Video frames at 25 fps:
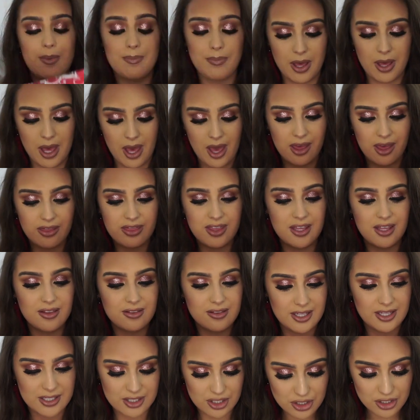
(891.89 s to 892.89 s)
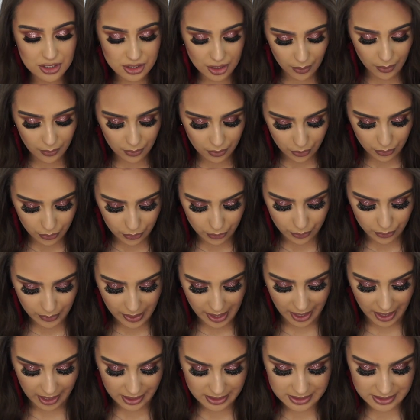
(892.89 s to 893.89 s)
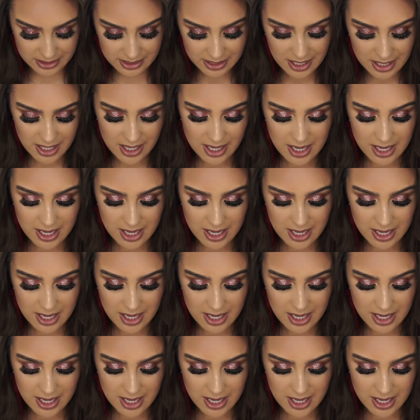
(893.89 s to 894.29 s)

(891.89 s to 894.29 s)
it. But I think this is so cool and